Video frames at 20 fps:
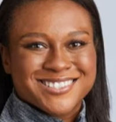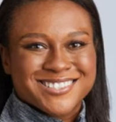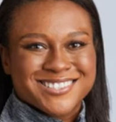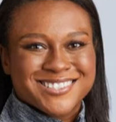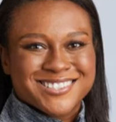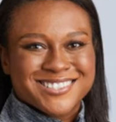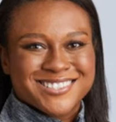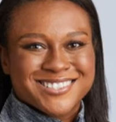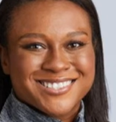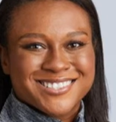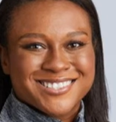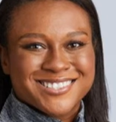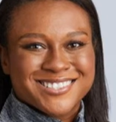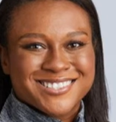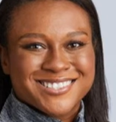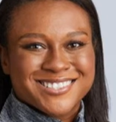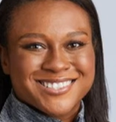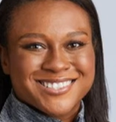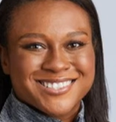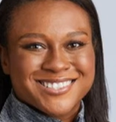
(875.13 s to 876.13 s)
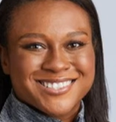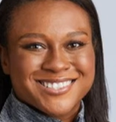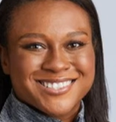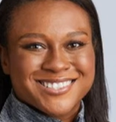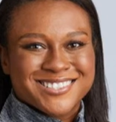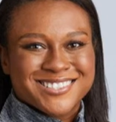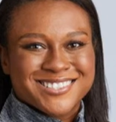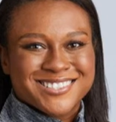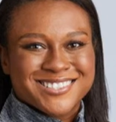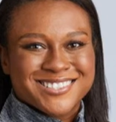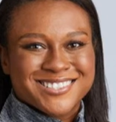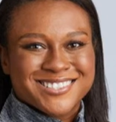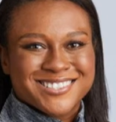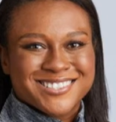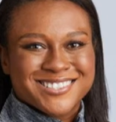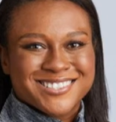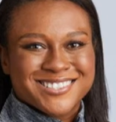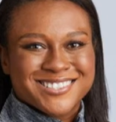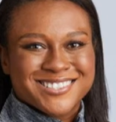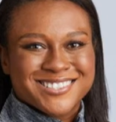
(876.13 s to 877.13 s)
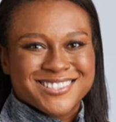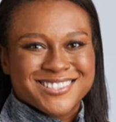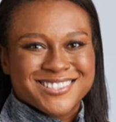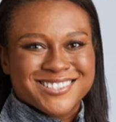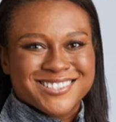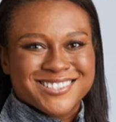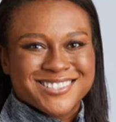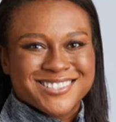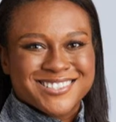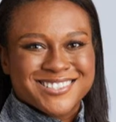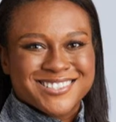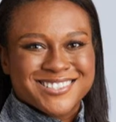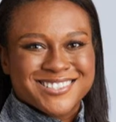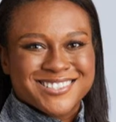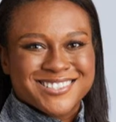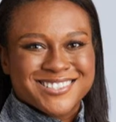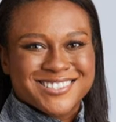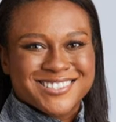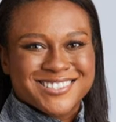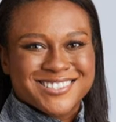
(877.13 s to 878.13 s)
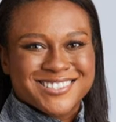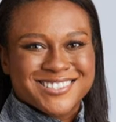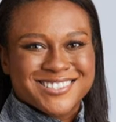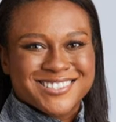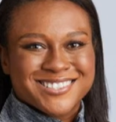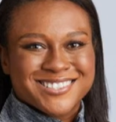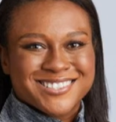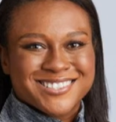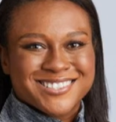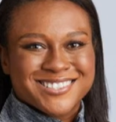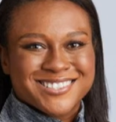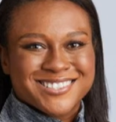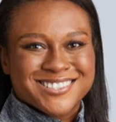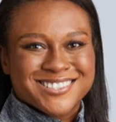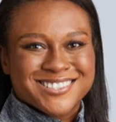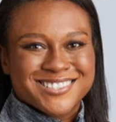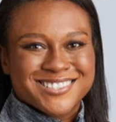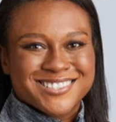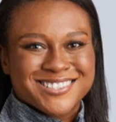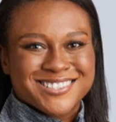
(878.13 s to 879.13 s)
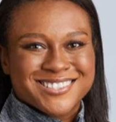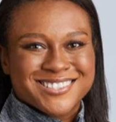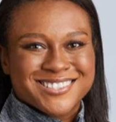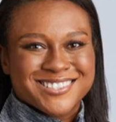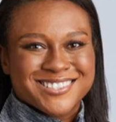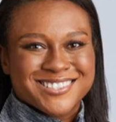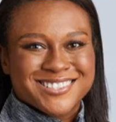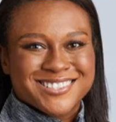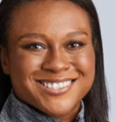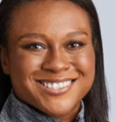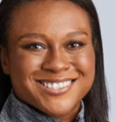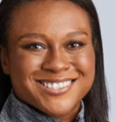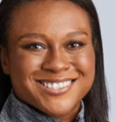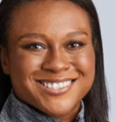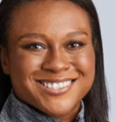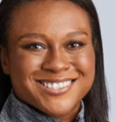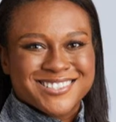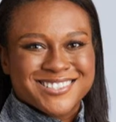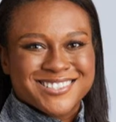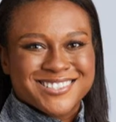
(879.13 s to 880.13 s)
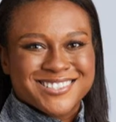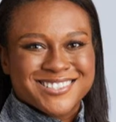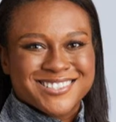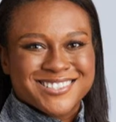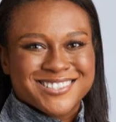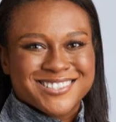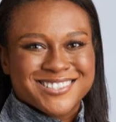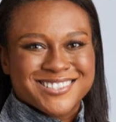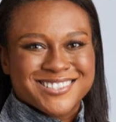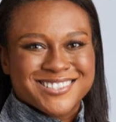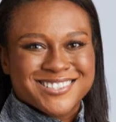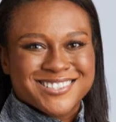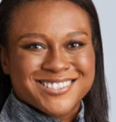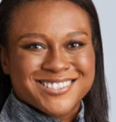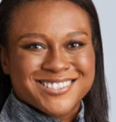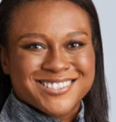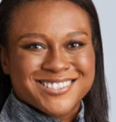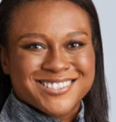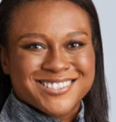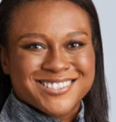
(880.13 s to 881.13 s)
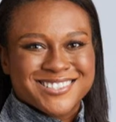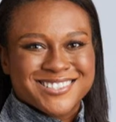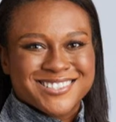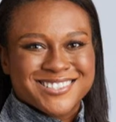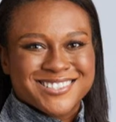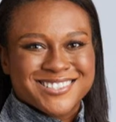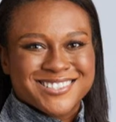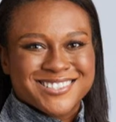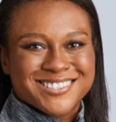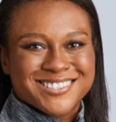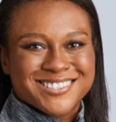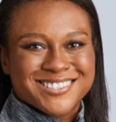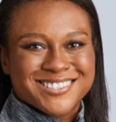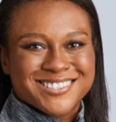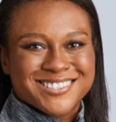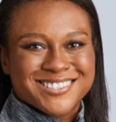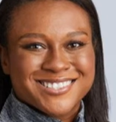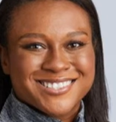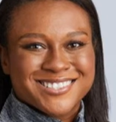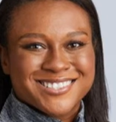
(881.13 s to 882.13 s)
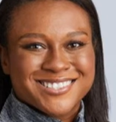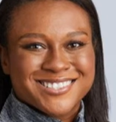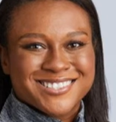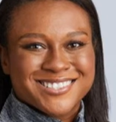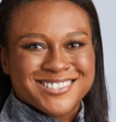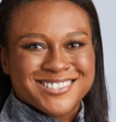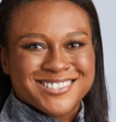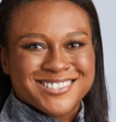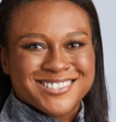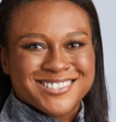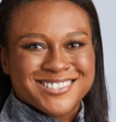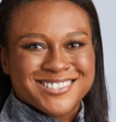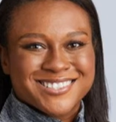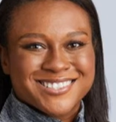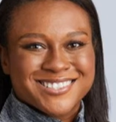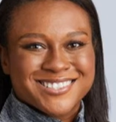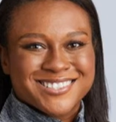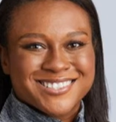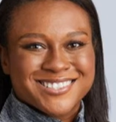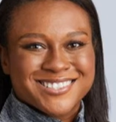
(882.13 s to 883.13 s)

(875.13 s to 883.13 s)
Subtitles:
[no speech]